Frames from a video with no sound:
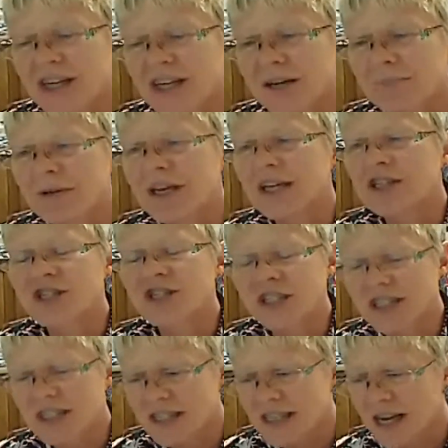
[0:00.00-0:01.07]

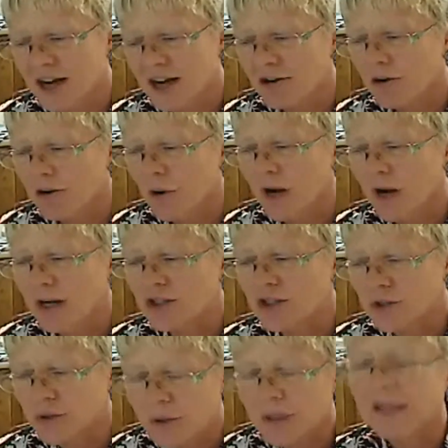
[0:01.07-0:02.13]
PhDs now
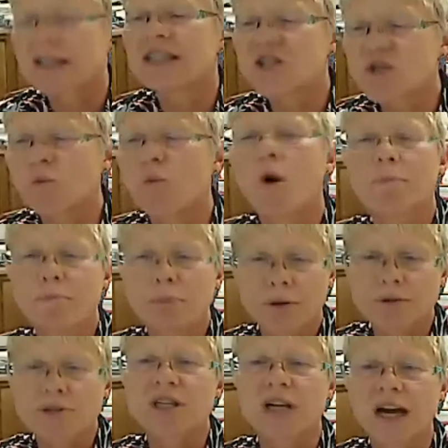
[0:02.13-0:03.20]
do at least one
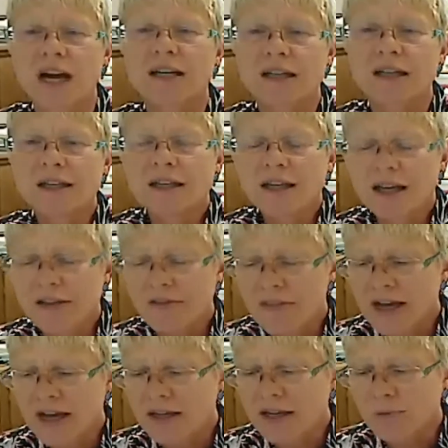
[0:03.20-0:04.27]
postdoc. And
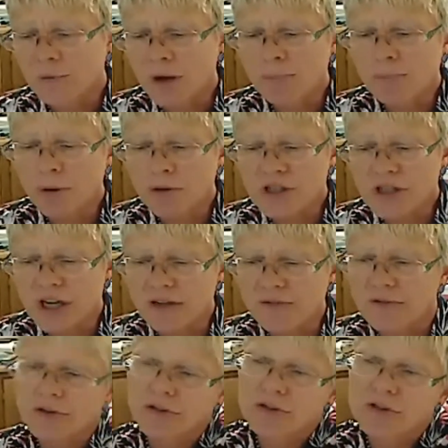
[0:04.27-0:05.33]
what a postdoc,
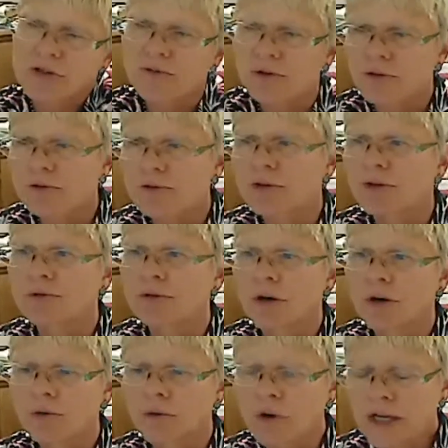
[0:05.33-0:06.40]
for those of you who don't
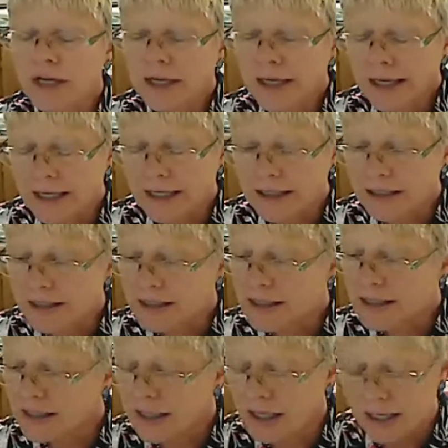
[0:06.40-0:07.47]
know,
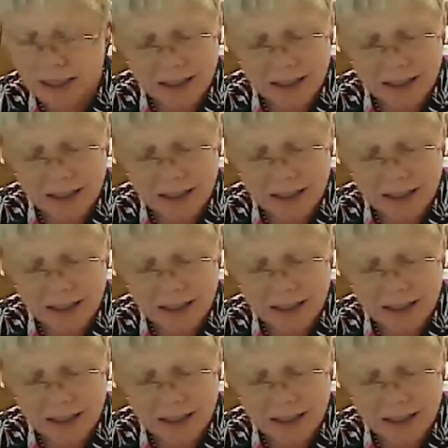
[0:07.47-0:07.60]
is